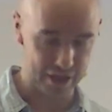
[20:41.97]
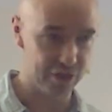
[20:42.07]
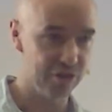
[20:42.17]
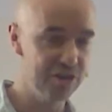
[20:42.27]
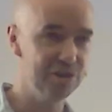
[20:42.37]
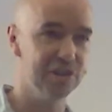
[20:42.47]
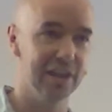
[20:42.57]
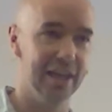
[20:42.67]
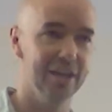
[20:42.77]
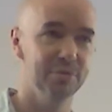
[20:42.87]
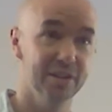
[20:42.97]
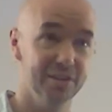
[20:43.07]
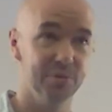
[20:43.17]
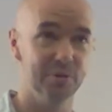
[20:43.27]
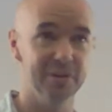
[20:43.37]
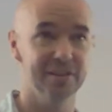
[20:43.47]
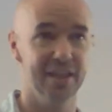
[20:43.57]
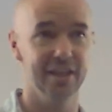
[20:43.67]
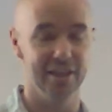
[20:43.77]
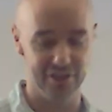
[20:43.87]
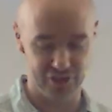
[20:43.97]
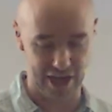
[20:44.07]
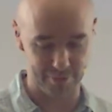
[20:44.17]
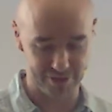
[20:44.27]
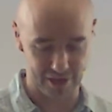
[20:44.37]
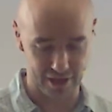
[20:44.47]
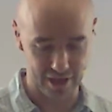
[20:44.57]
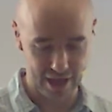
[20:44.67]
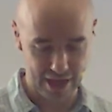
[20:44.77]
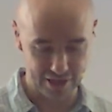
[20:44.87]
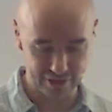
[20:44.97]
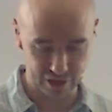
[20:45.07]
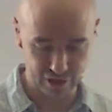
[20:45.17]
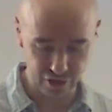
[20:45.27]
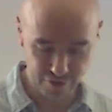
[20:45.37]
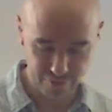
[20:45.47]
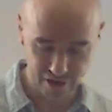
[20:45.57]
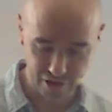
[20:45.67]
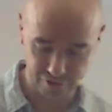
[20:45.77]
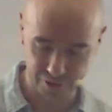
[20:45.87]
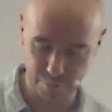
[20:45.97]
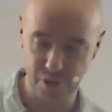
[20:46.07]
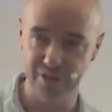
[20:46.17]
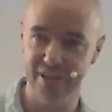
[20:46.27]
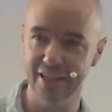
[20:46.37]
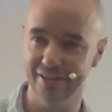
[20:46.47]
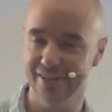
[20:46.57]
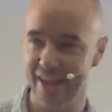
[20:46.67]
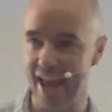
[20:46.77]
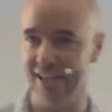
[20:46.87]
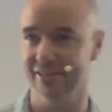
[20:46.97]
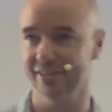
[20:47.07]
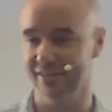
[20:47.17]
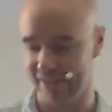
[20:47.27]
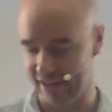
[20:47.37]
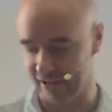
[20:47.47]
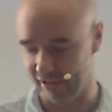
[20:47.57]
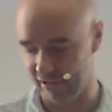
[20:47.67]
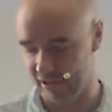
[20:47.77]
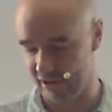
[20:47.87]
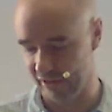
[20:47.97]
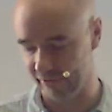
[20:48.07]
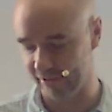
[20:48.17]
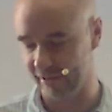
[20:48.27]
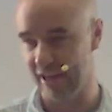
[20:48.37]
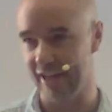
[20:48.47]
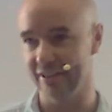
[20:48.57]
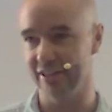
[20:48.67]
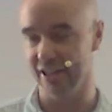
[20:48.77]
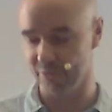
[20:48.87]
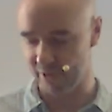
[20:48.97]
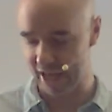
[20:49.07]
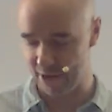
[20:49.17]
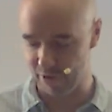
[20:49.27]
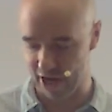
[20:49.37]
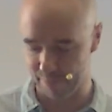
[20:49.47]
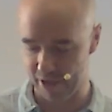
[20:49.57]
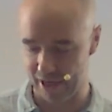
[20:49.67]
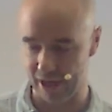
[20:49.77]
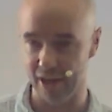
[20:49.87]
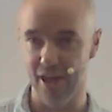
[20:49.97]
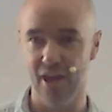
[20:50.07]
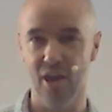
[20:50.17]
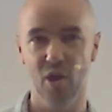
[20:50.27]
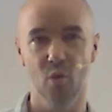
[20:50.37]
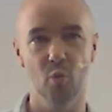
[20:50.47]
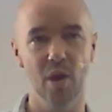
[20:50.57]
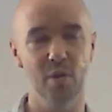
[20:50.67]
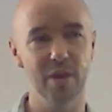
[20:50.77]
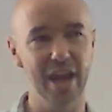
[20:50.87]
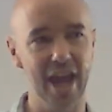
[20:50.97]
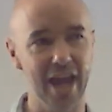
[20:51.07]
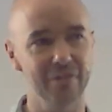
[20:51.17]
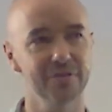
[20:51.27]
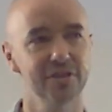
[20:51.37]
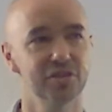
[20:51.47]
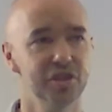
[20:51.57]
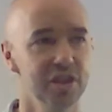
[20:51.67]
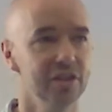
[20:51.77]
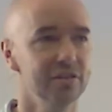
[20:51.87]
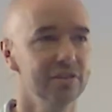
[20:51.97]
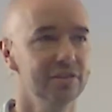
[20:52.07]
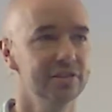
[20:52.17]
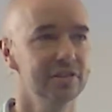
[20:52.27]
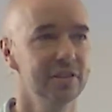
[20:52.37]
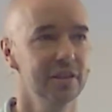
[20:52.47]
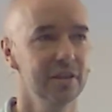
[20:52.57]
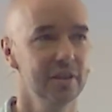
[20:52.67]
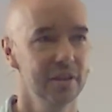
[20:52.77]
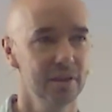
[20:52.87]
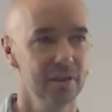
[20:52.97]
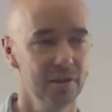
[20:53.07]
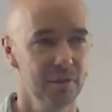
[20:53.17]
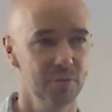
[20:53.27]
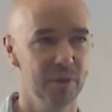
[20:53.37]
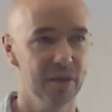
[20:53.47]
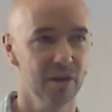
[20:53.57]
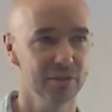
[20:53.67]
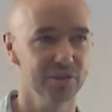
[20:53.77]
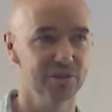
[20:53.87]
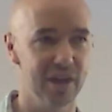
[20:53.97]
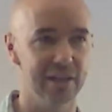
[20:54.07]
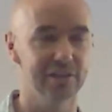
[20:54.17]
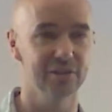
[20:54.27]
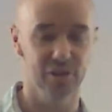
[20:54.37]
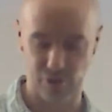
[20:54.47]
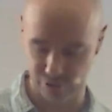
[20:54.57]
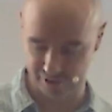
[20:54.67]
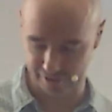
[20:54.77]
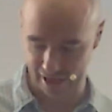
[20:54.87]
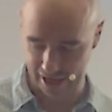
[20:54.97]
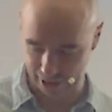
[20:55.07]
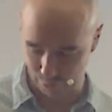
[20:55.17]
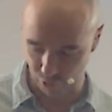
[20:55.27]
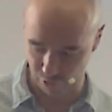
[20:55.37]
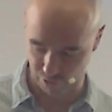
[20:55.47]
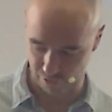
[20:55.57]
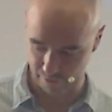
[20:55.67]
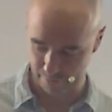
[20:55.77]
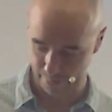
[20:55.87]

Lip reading: And crucially, this is what we're seeing in this chapter, is that God very often puts these tests in our lives, as he does with Abraham here, where we have to choose. We can't straddle two horses anymore.